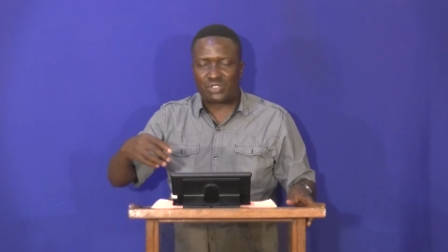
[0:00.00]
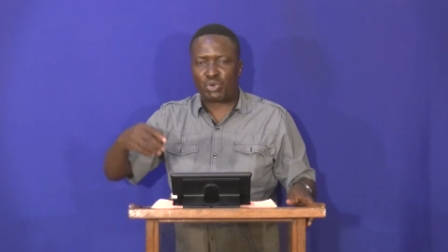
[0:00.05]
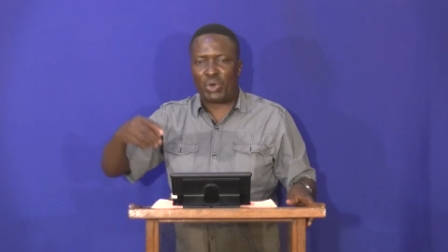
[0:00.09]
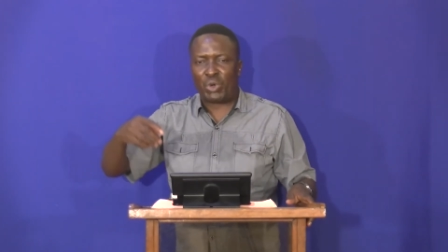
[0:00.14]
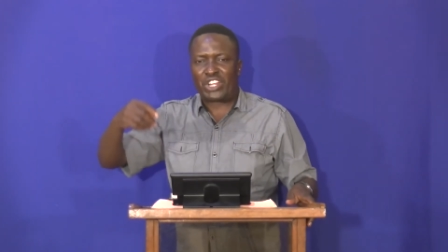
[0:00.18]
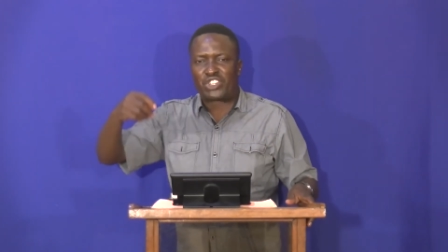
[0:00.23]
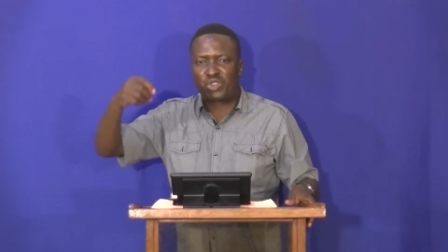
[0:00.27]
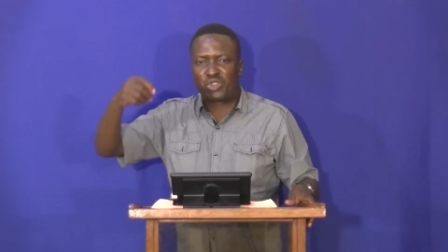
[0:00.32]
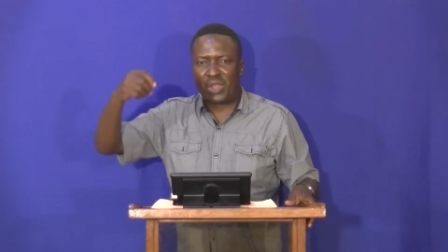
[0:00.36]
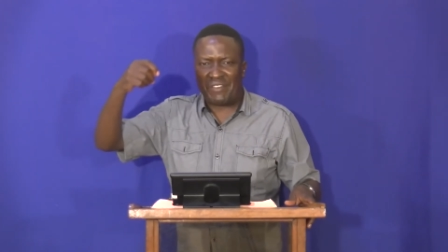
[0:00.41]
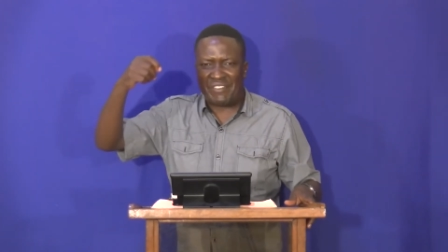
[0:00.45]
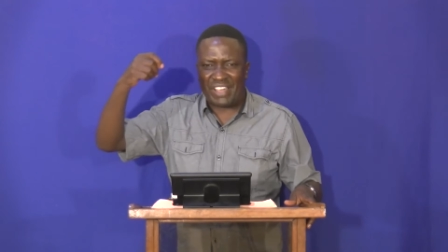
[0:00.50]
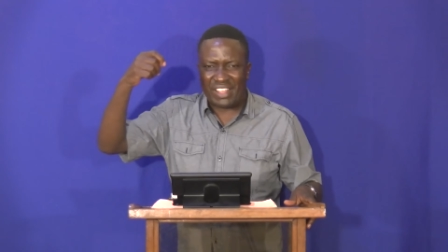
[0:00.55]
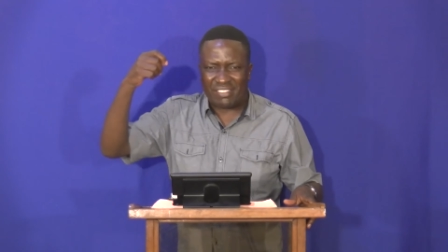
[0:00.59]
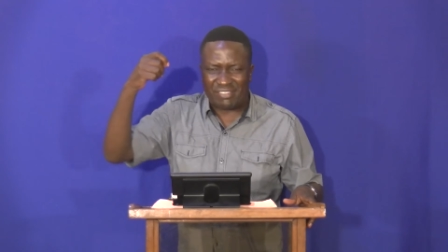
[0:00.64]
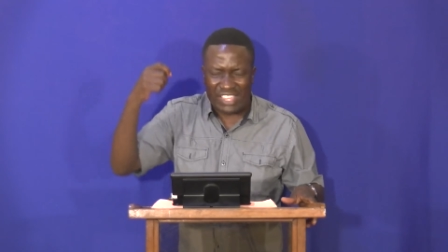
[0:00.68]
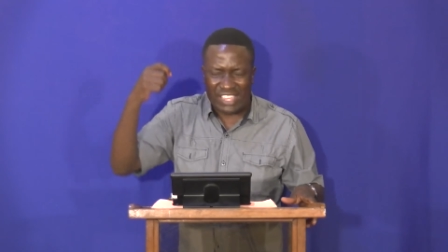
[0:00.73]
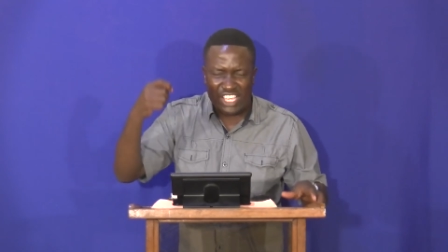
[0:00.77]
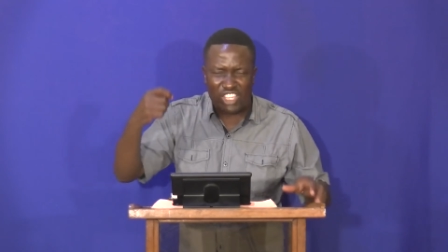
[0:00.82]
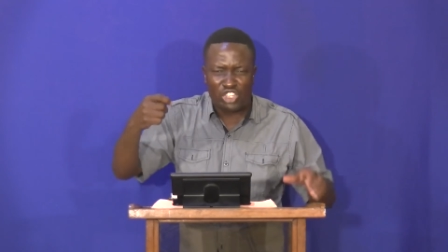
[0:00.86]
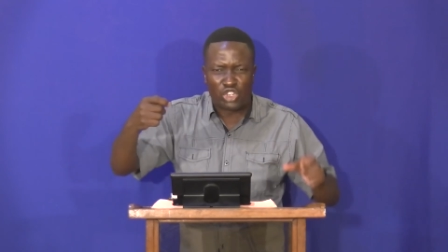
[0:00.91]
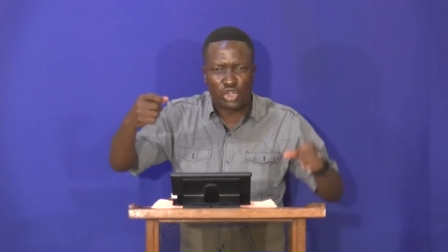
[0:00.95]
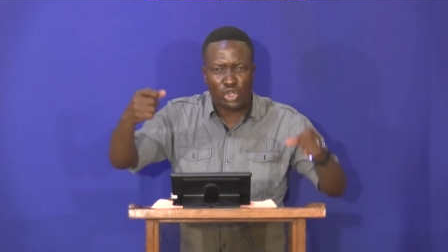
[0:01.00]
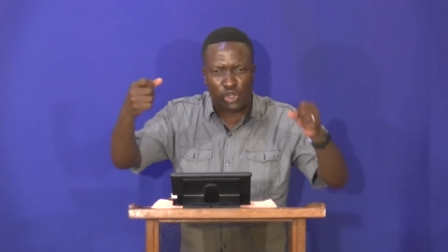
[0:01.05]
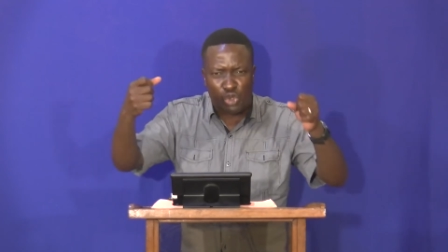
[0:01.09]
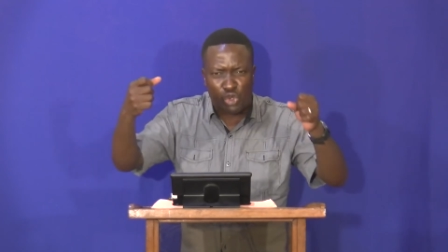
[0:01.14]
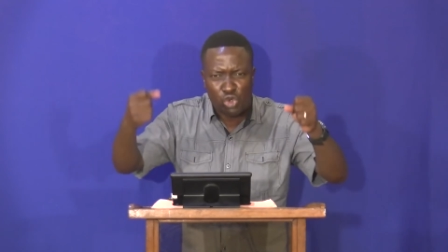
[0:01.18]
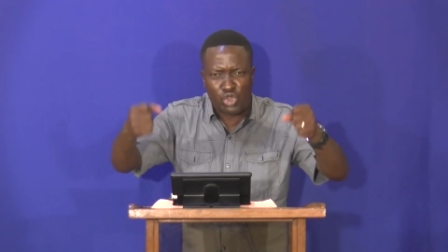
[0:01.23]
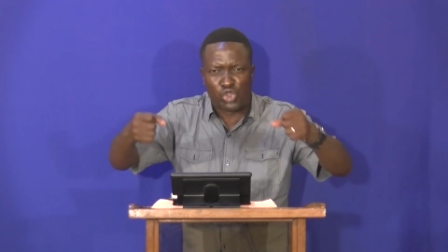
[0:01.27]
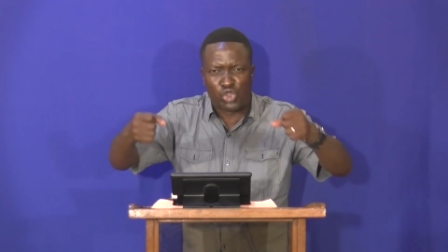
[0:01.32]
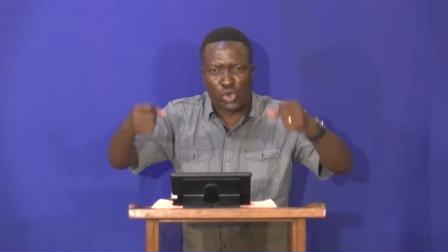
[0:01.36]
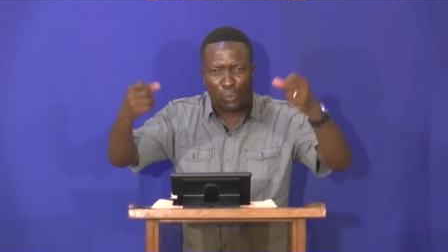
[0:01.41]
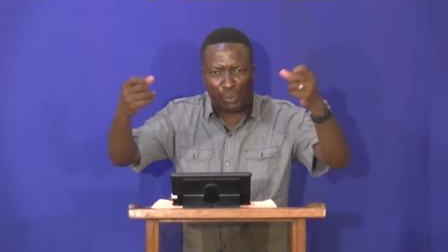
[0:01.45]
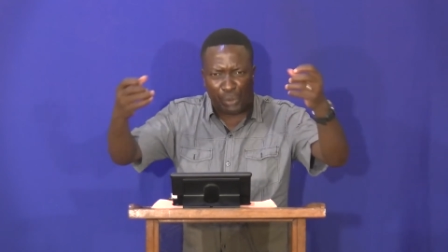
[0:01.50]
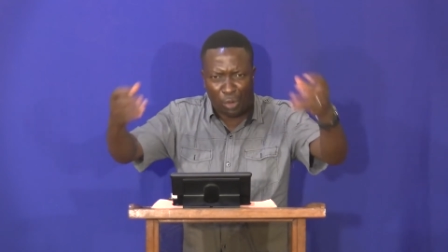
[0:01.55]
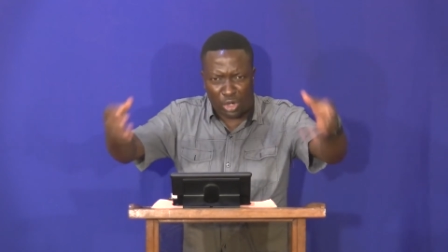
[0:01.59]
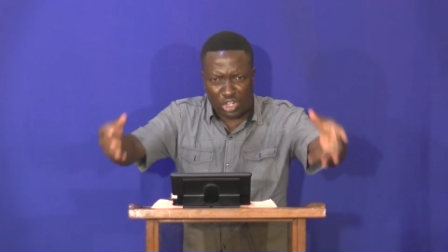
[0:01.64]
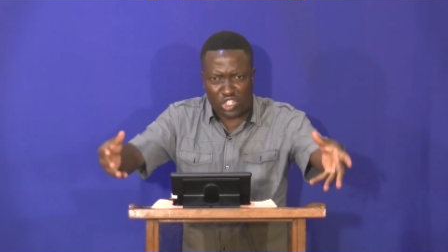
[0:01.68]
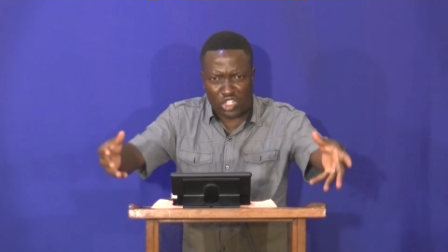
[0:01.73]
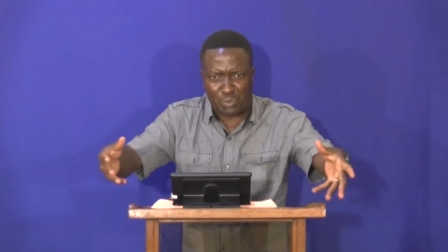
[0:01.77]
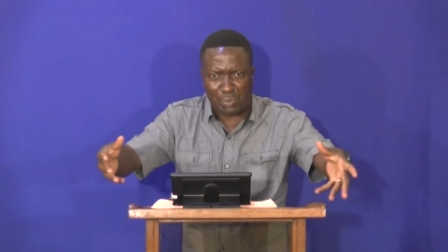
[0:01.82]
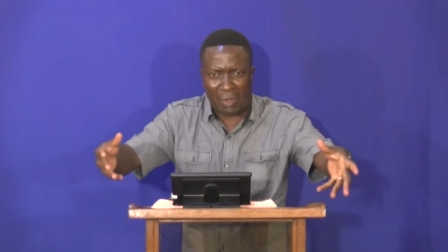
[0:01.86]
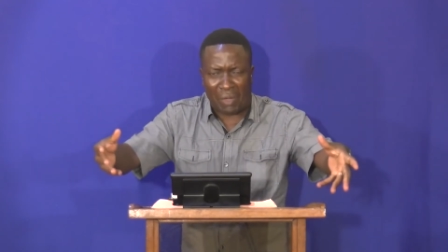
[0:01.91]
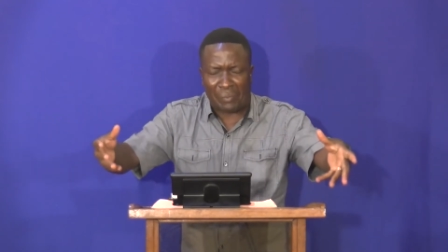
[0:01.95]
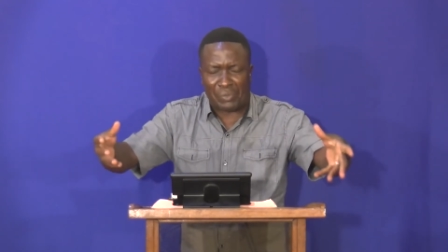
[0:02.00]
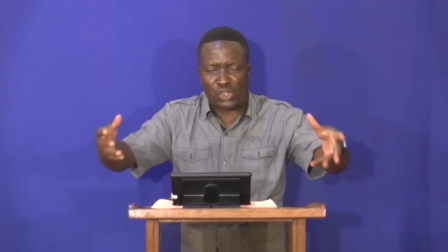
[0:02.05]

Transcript: whatsoever thing you do, you prosper